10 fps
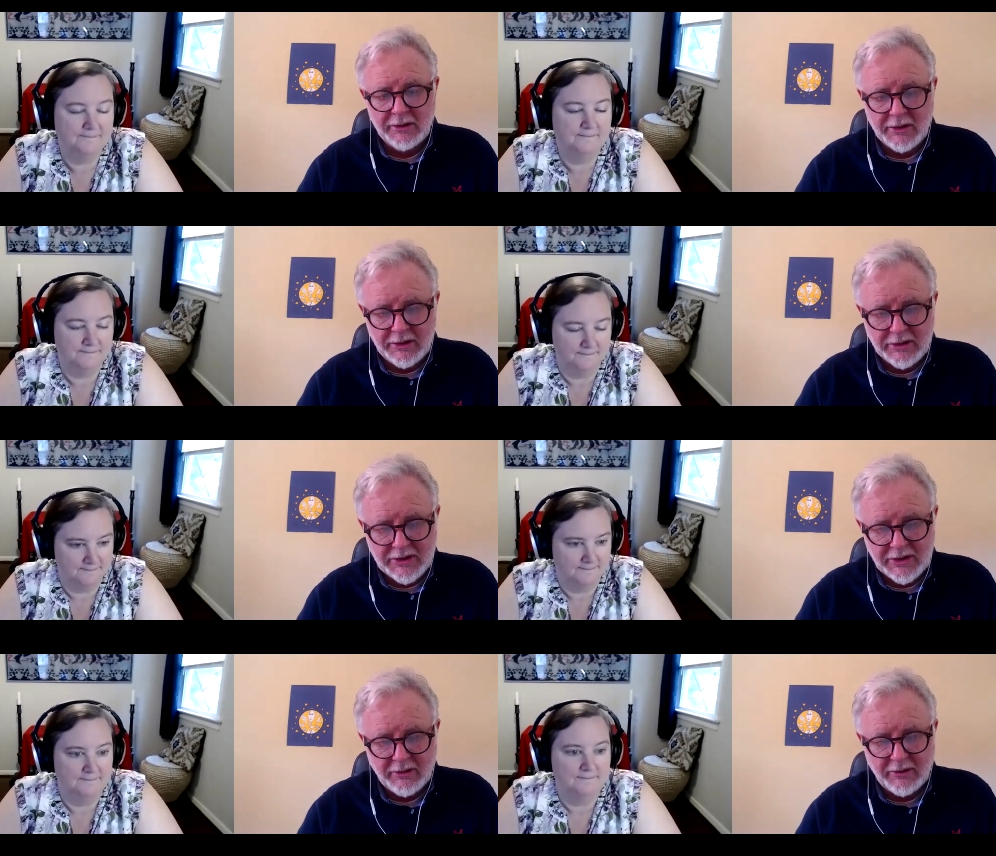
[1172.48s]
Speaker 1: and
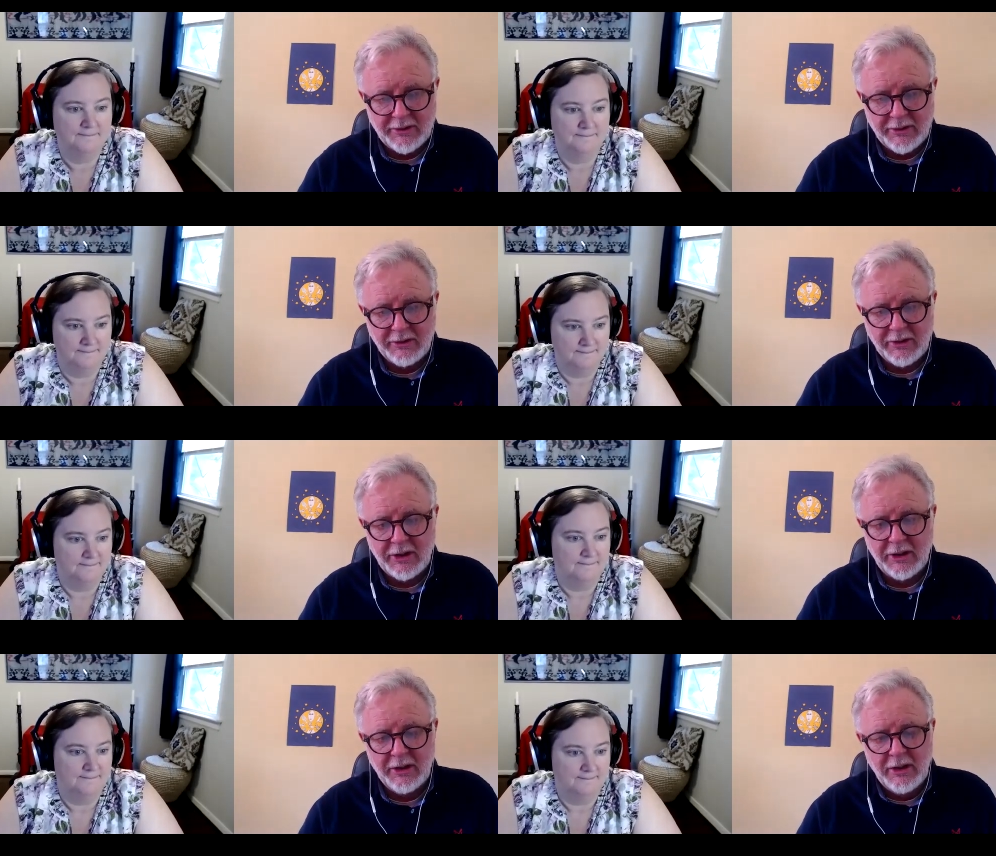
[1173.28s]
and so on.
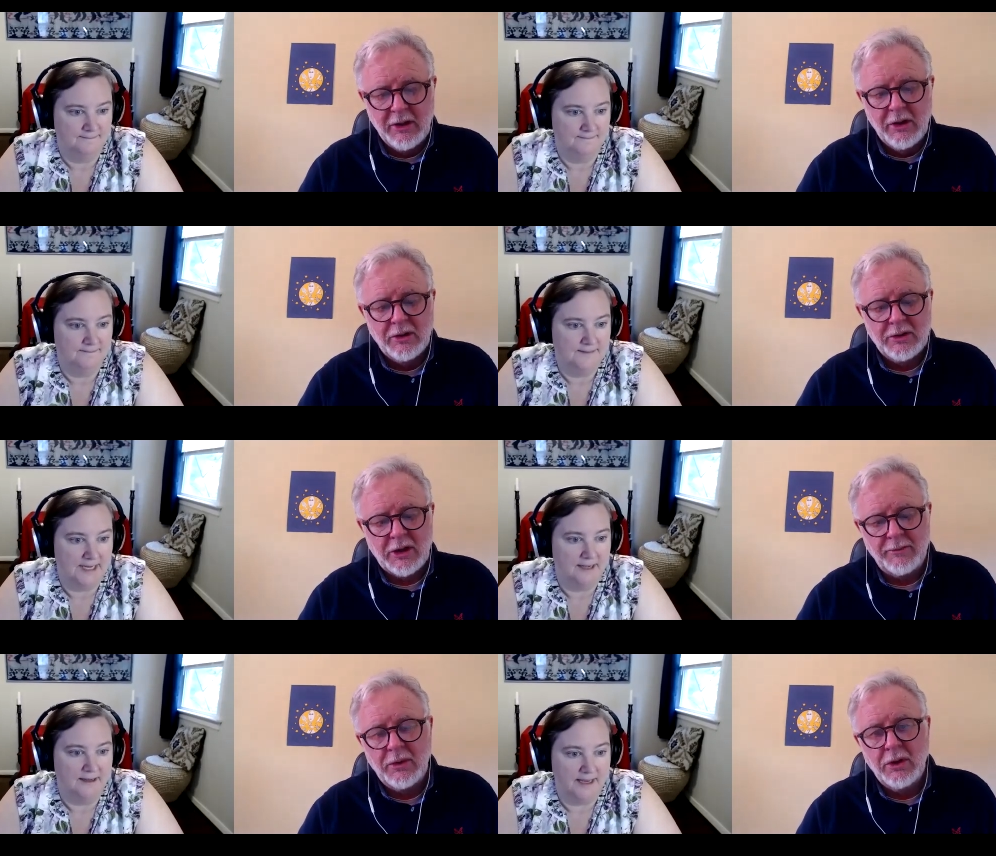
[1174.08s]
Okay. Yeah,
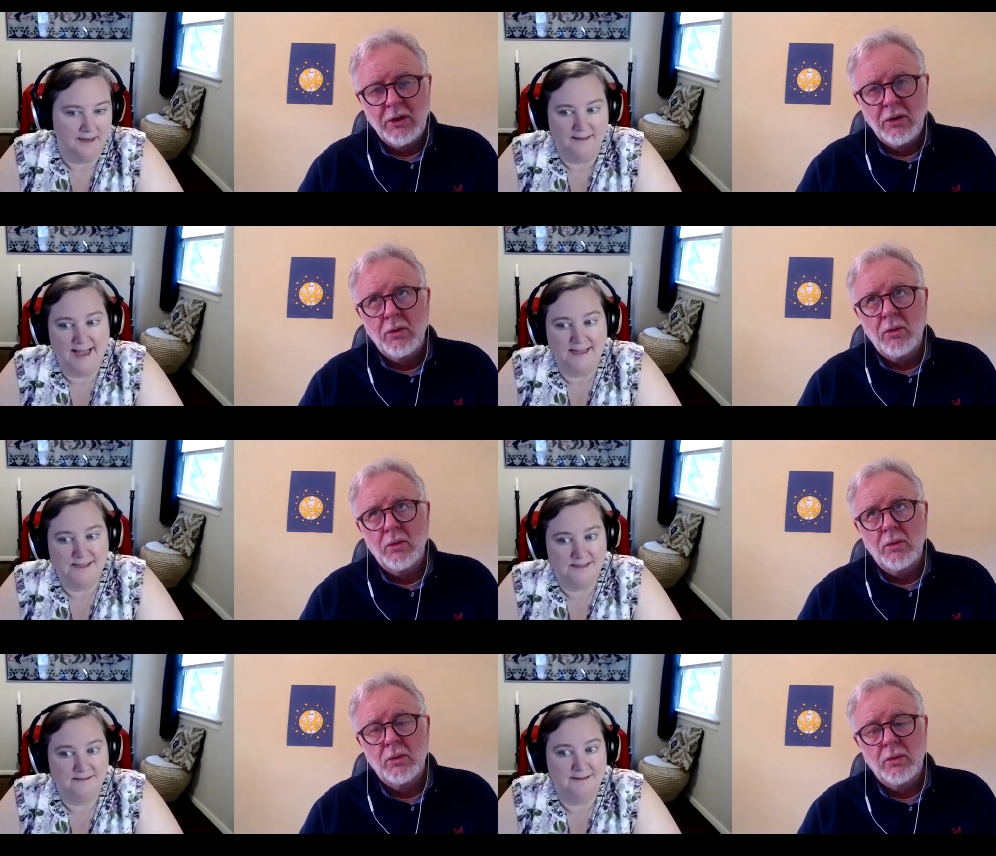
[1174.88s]
um, and
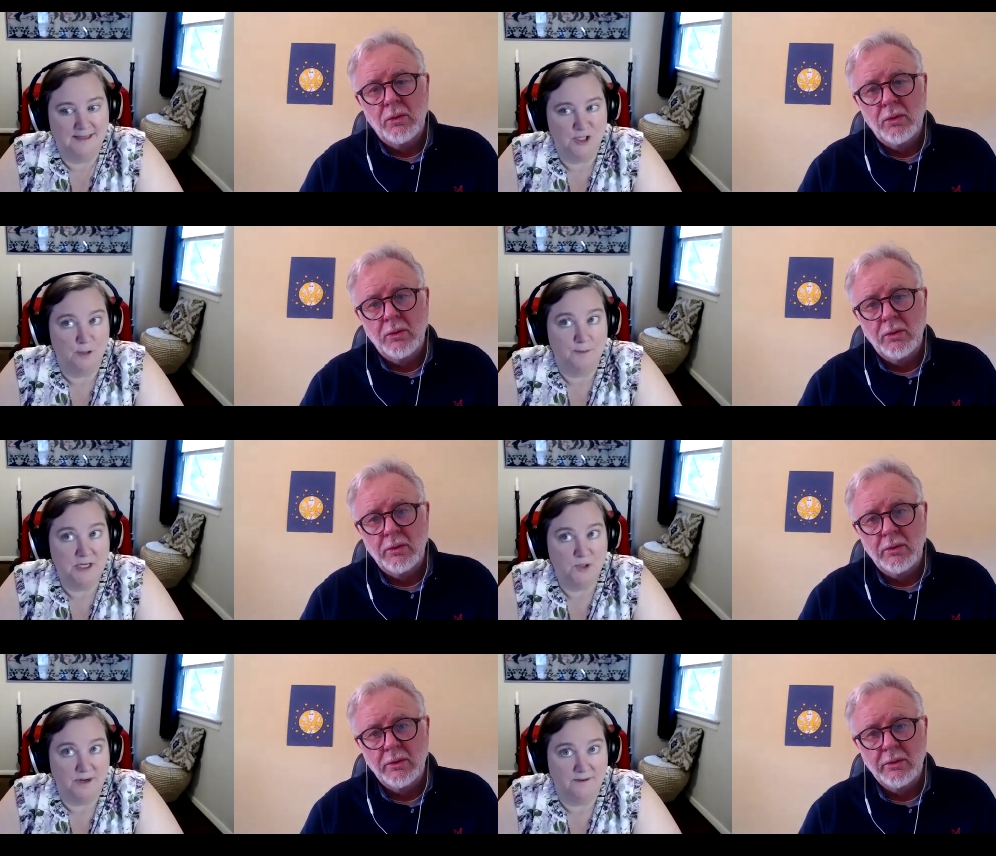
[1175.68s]
Speaker 2: that's it took me
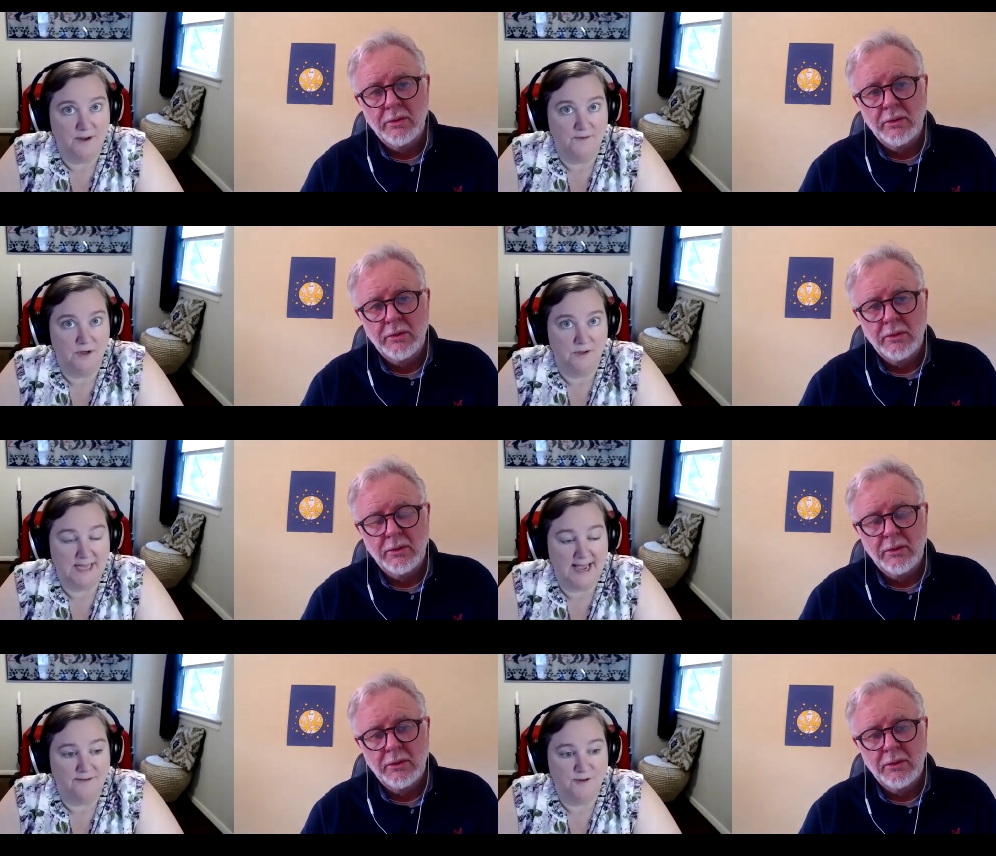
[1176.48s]
25 years
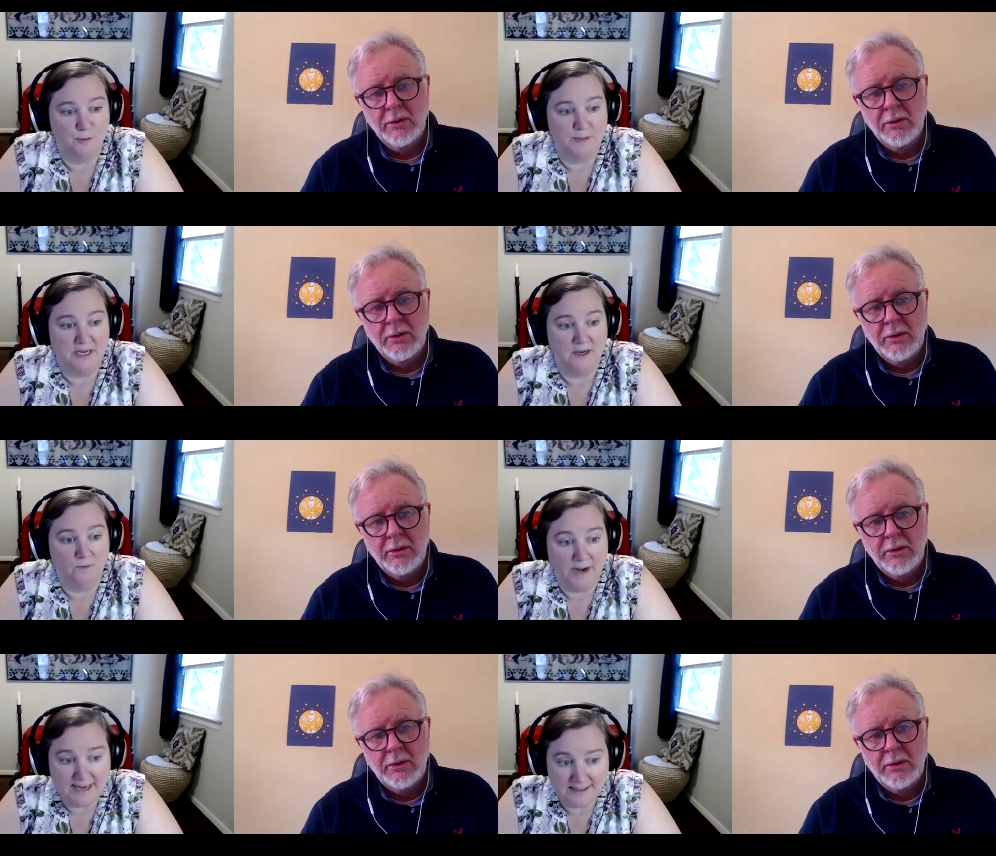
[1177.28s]
after being
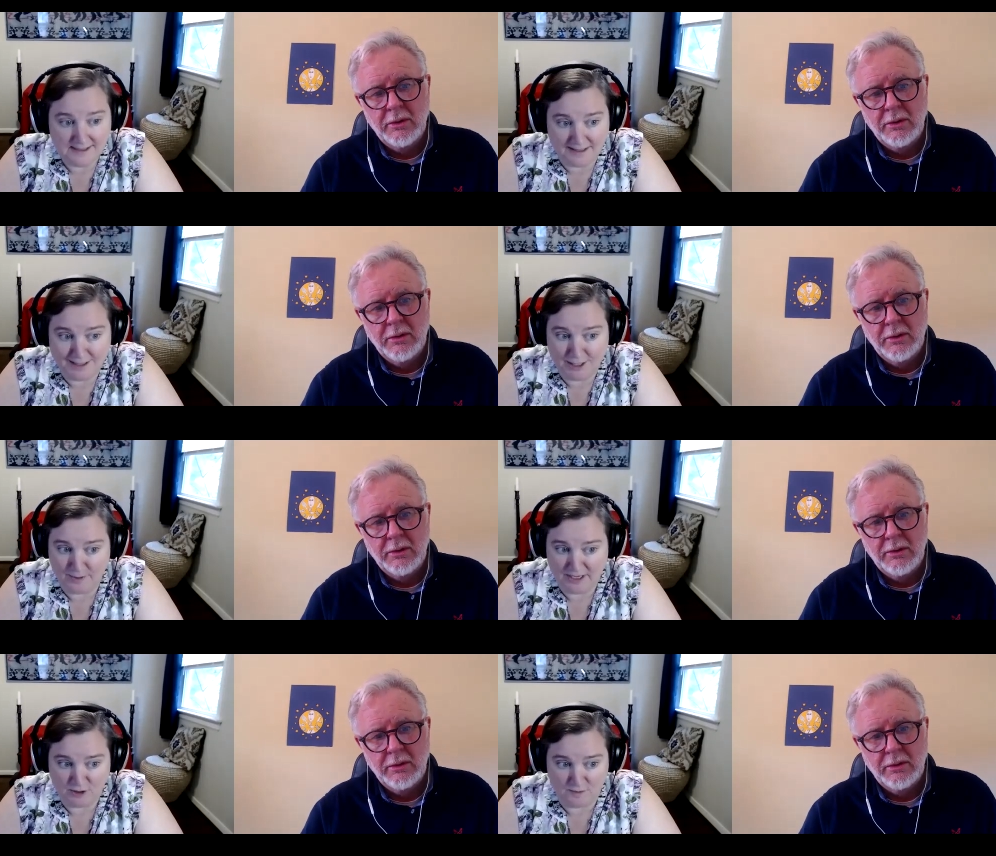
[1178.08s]
raised in the New
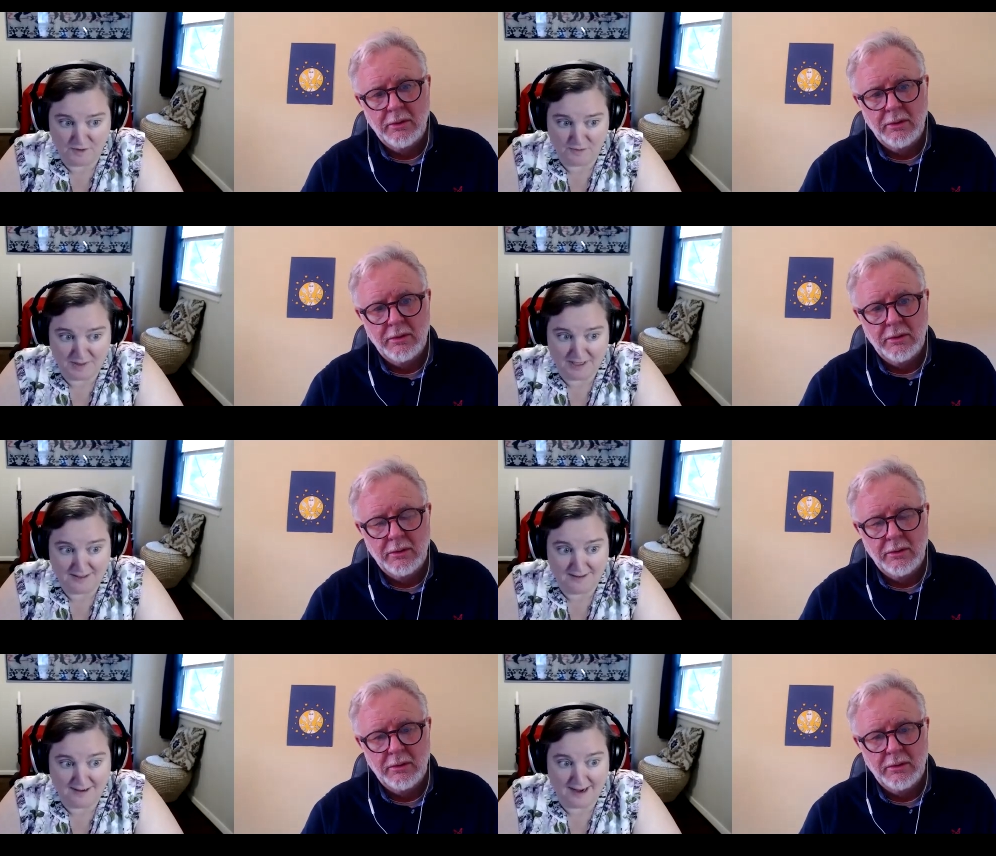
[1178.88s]
Age movement.
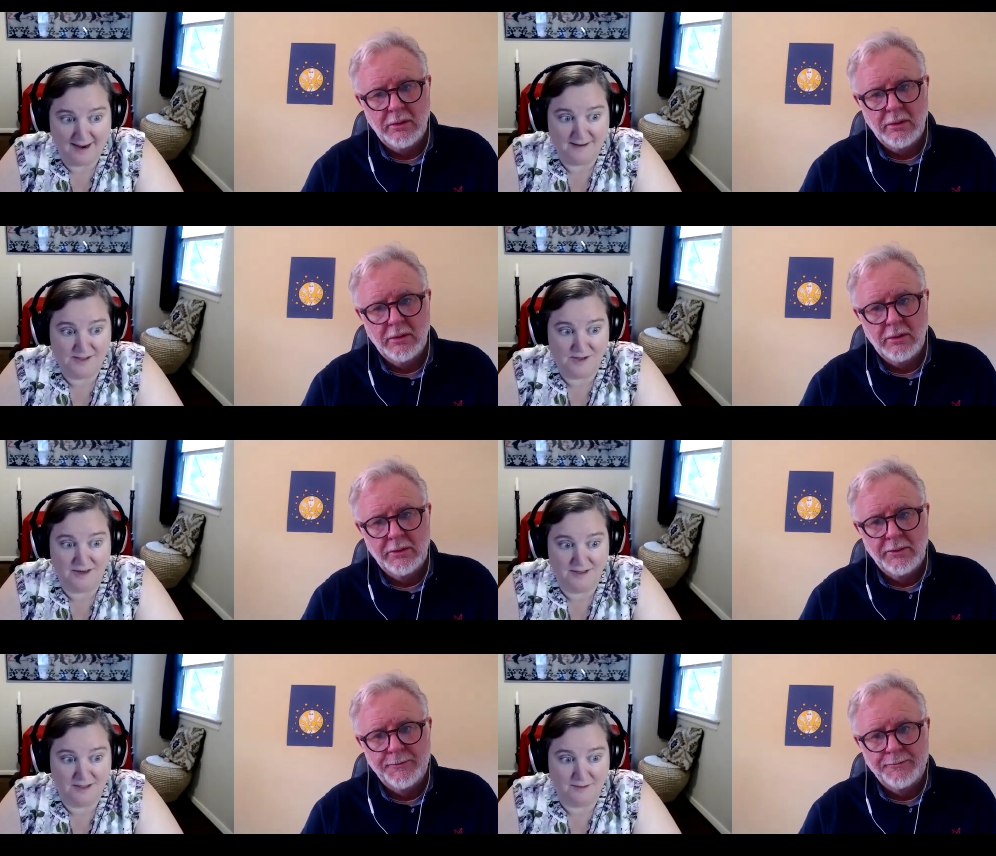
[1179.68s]
I
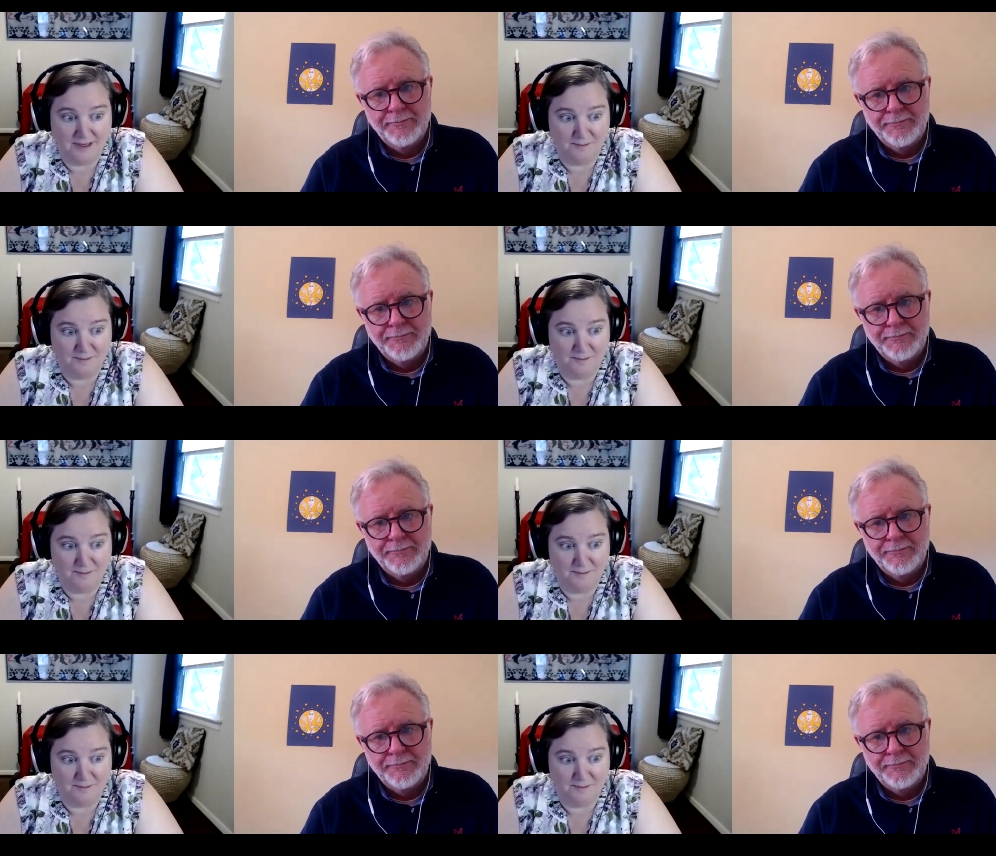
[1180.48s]
started doing